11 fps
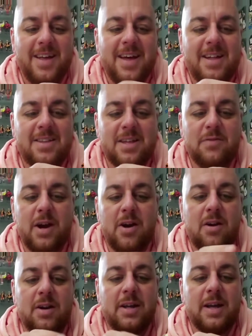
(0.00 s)
it's very
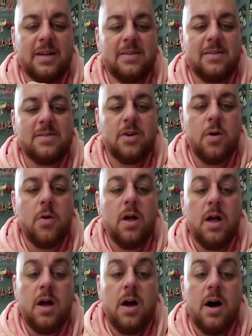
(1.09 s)
hard to get. So
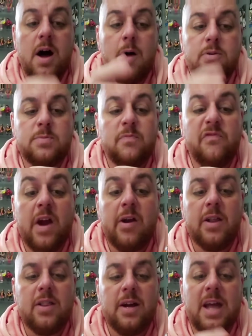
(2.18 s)
I was very
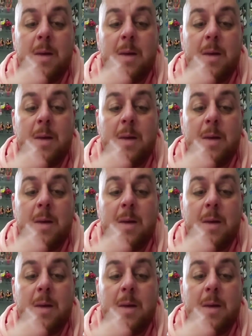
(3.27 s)
lucky.